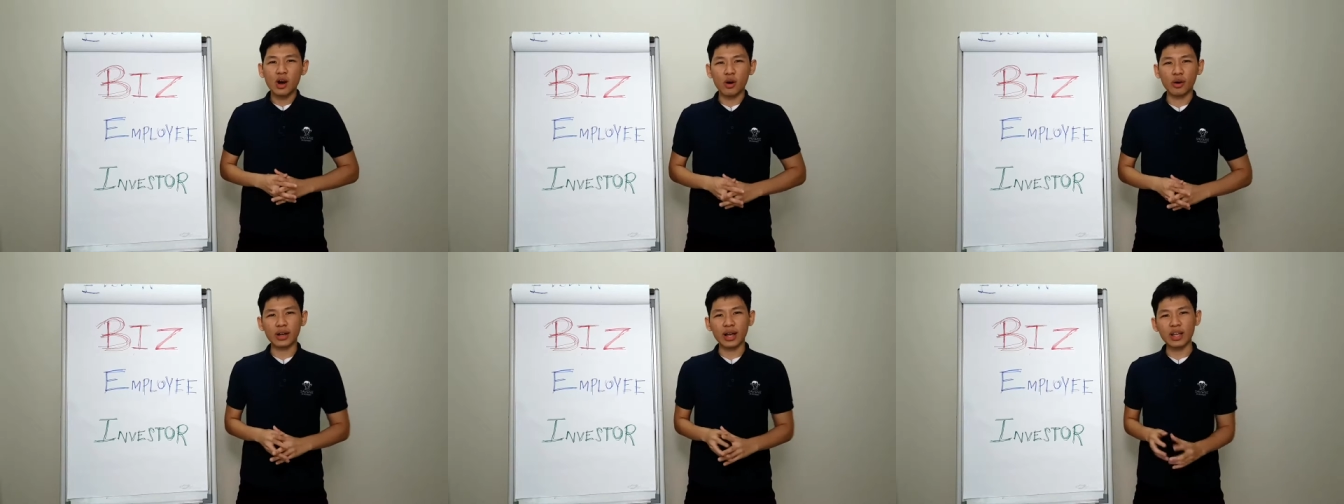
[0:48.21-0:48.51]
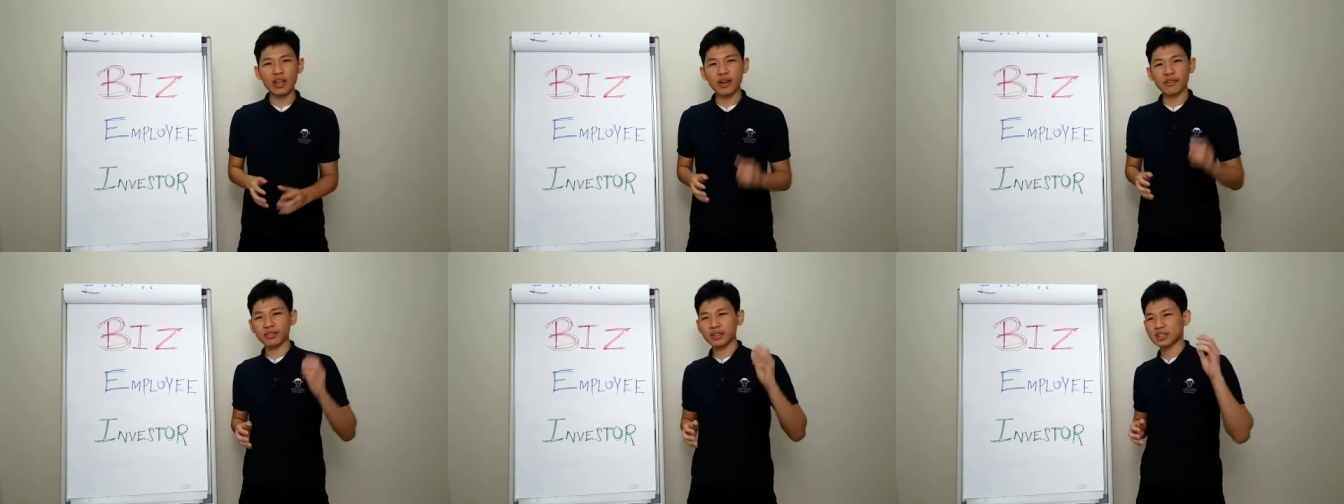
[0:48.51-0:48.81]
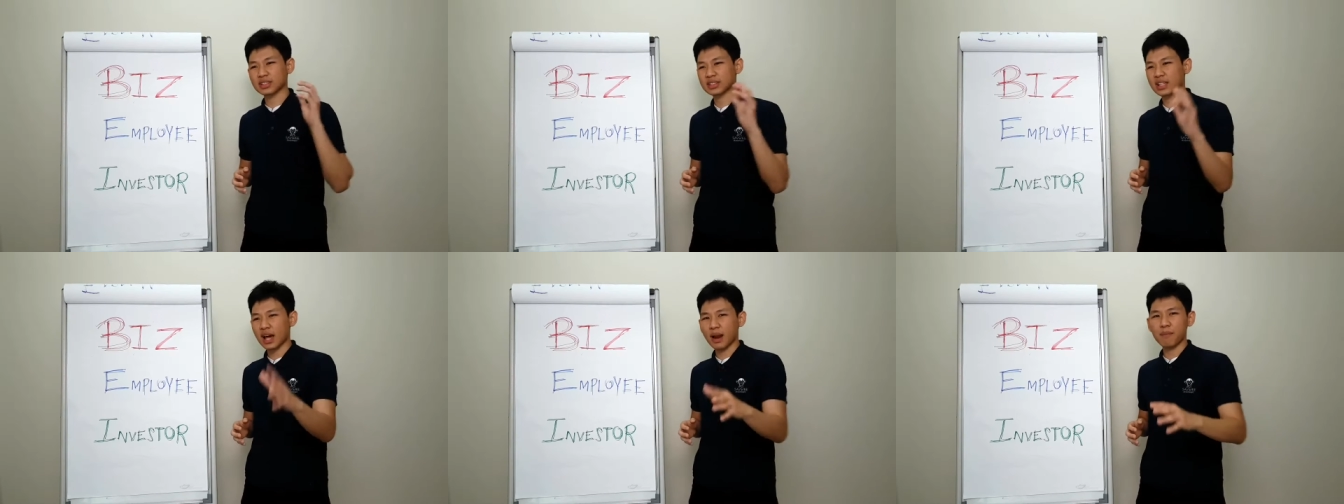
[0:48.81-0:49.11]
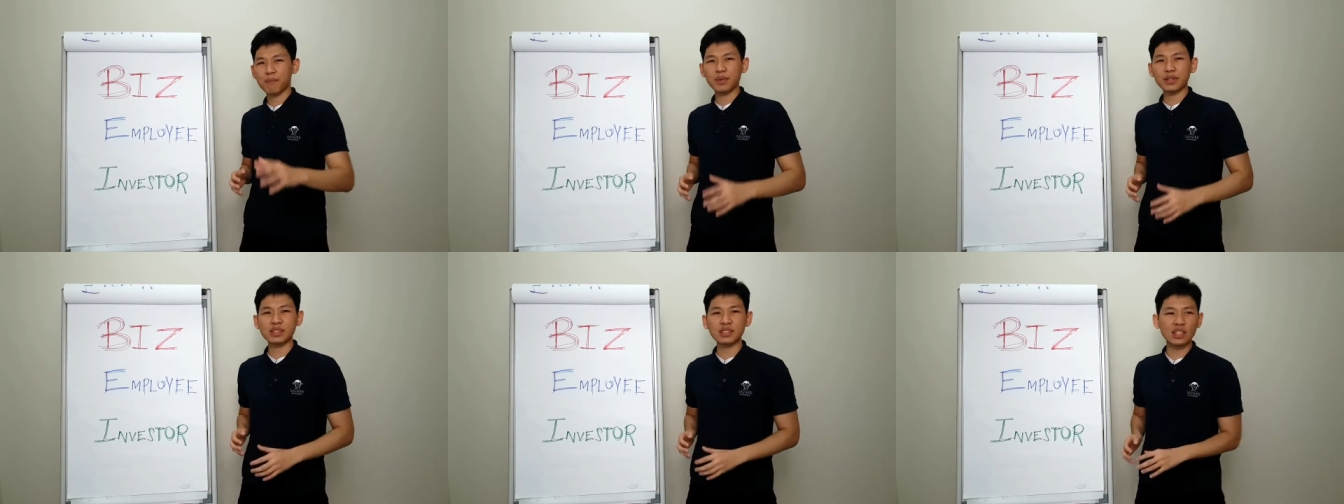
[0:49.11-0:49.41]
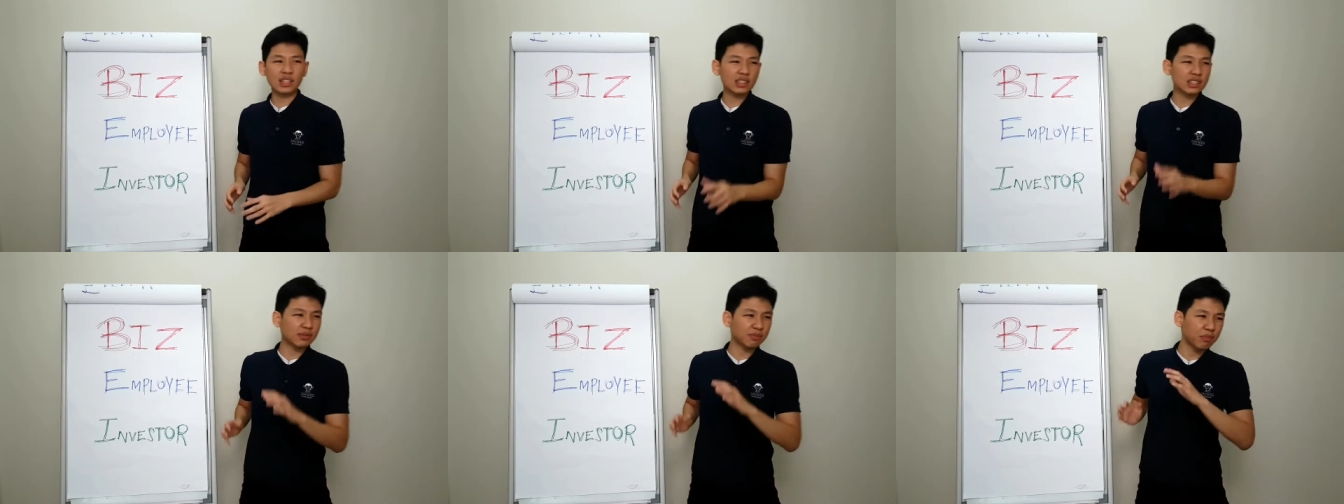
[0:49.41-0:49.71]
Okay, you have to start a
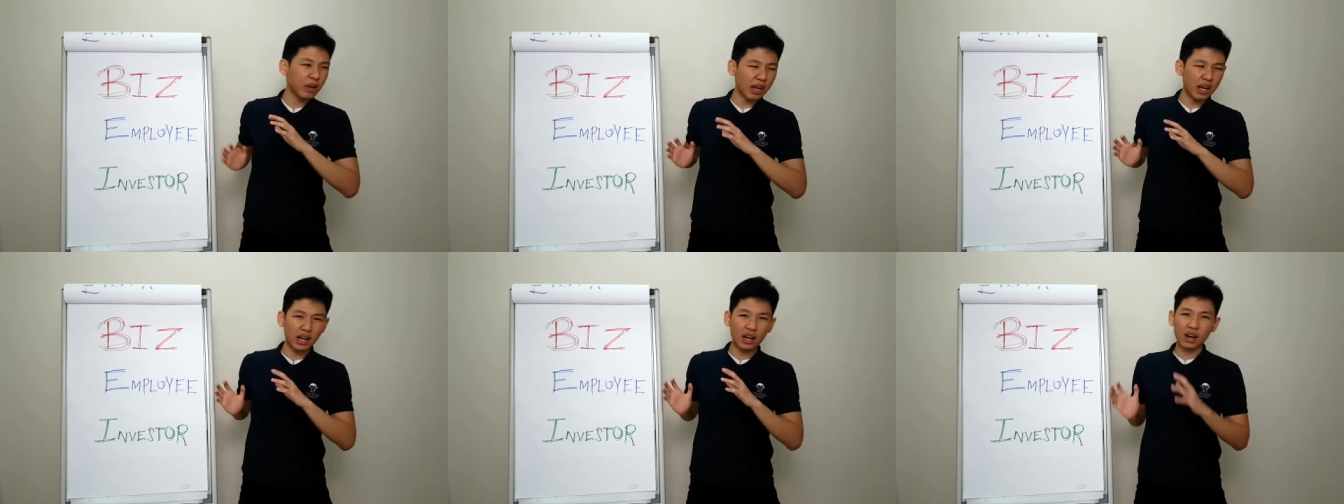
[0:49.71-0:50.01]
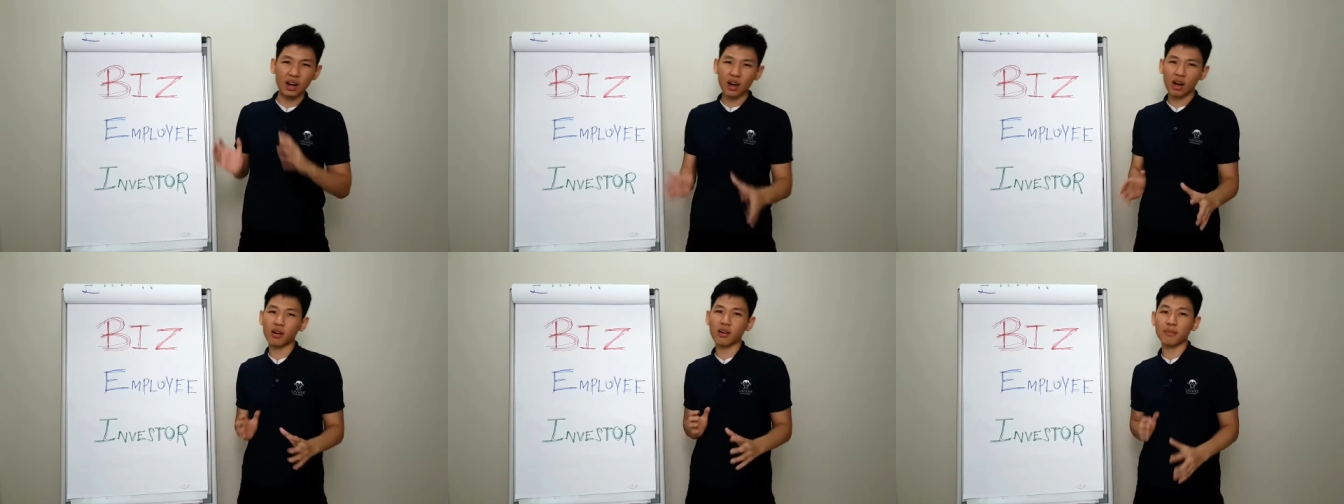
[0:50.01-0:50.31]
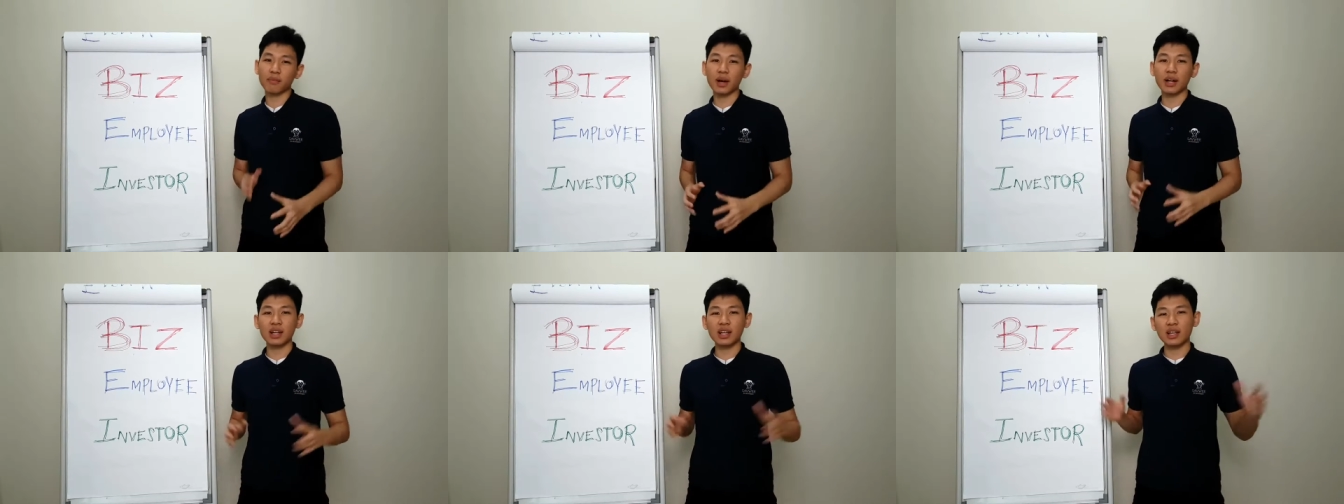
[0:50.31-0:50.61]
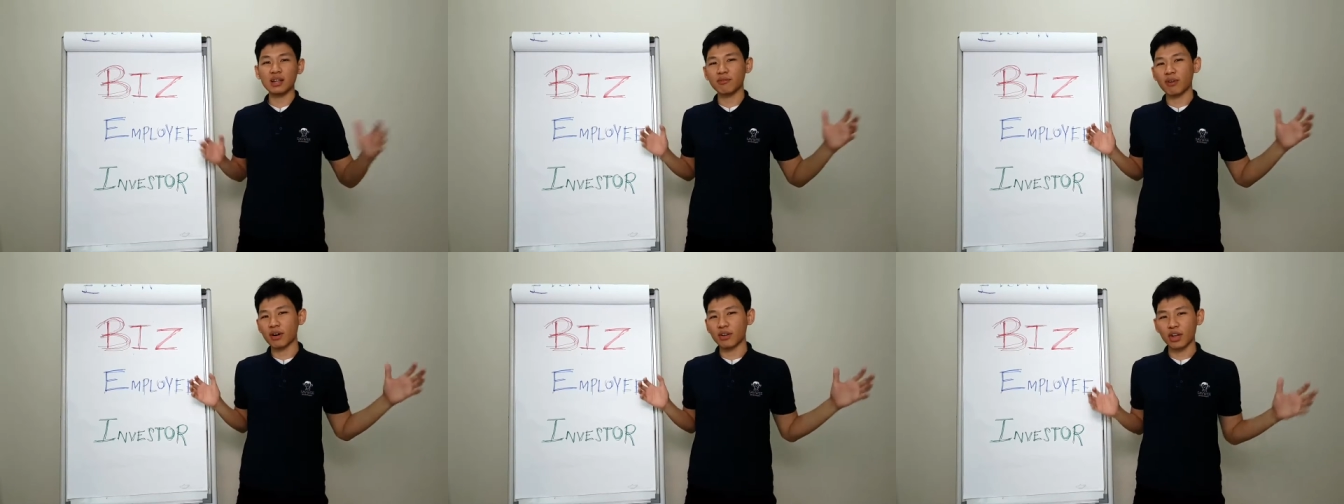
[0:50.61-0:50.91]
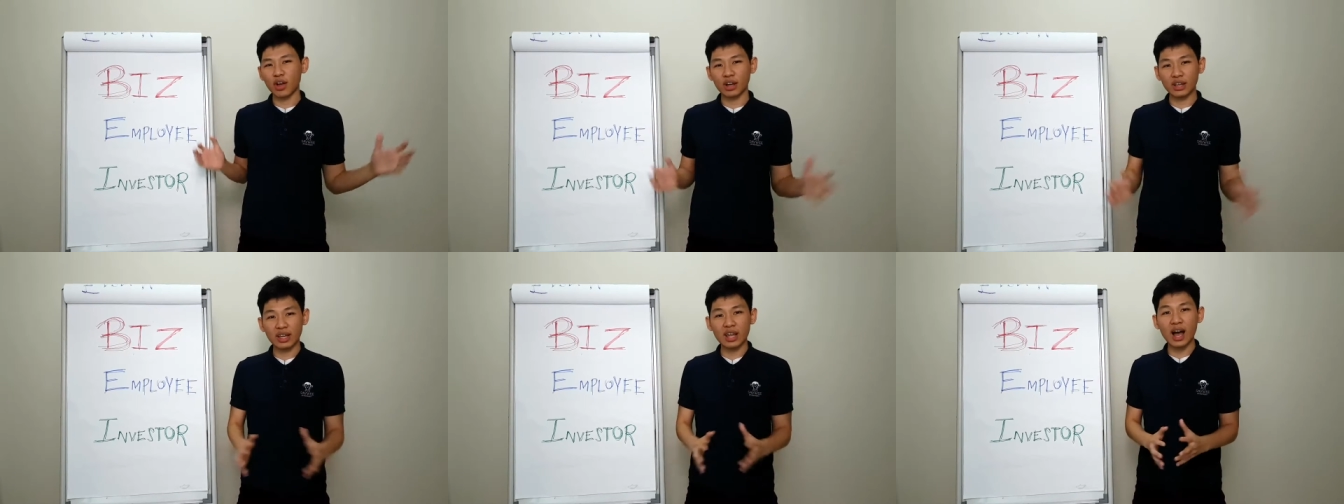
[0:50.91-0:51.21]
business, make a lot of money
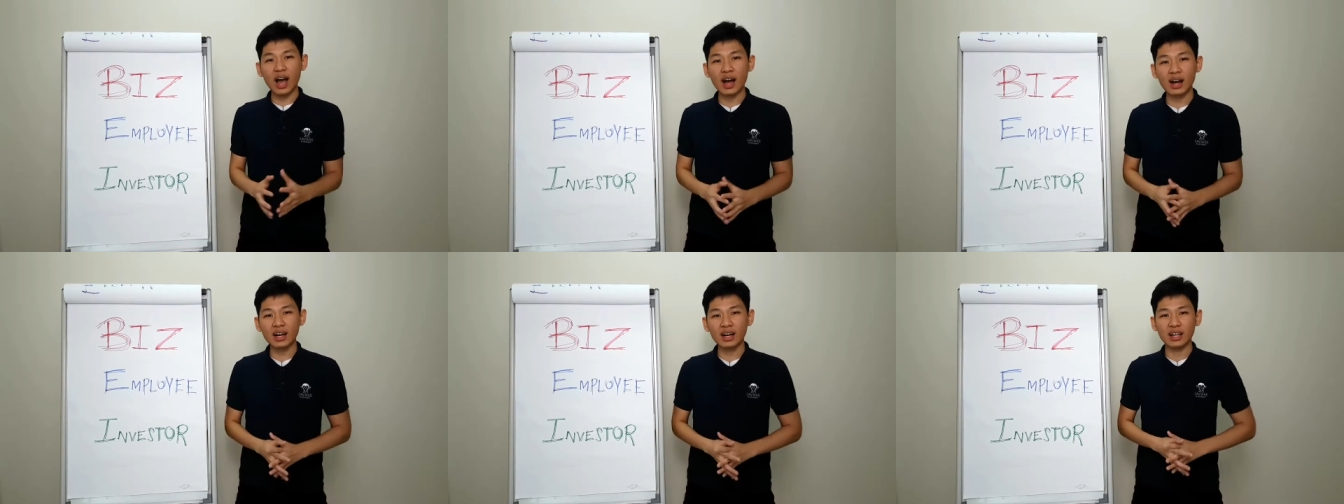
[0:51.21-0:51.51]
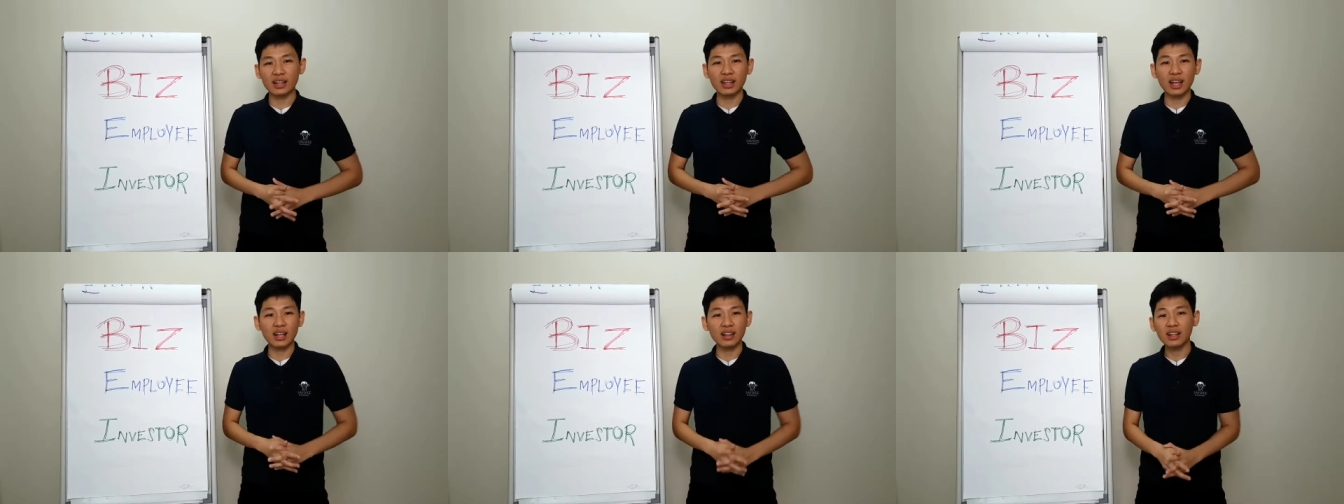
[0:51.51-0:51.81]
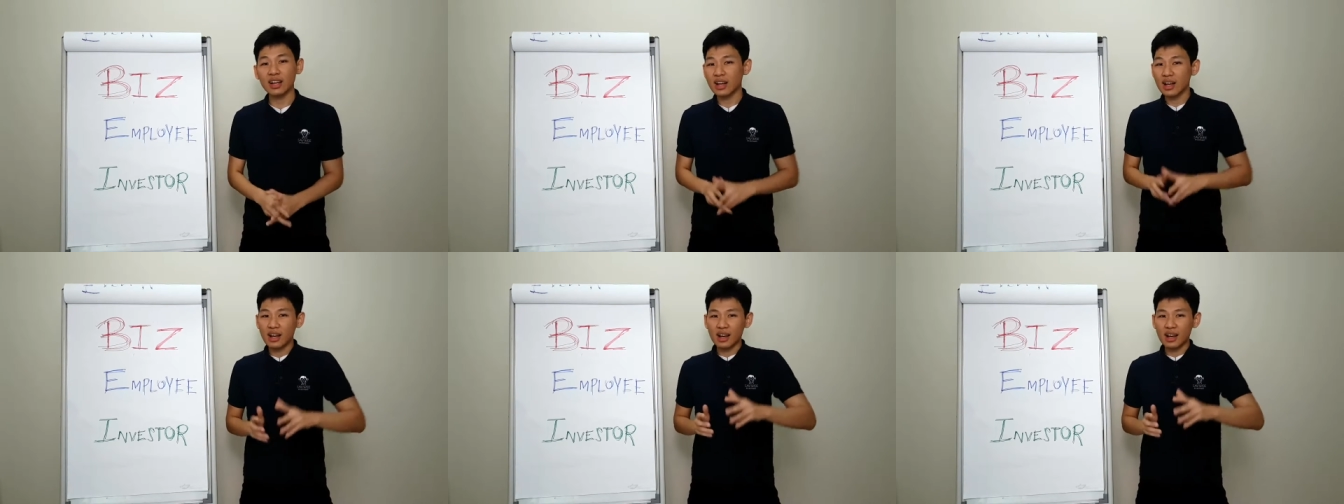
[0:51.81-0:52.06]
while you're young, and then